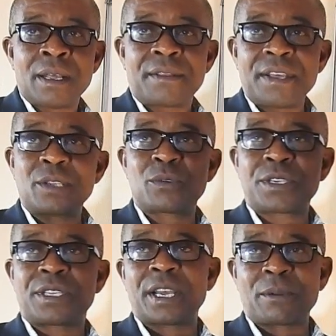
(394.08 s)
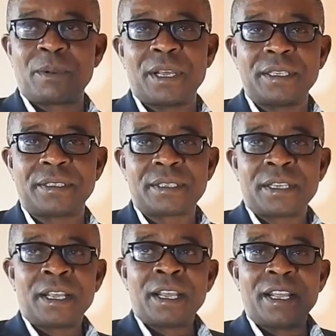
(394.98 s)
Things which take
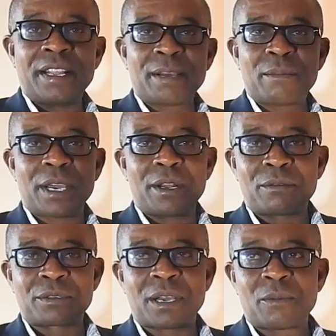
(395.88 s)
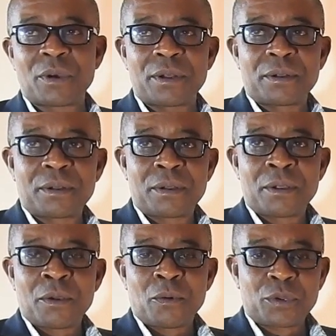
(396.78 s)
place in the mind of someone,
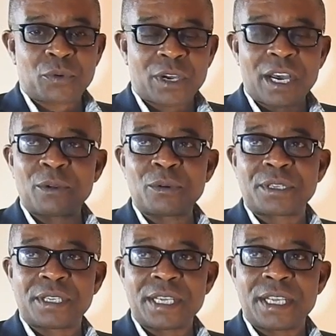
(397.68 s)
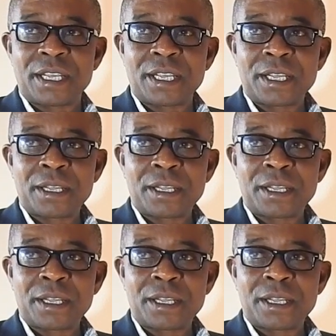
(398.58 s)
which we cannot see,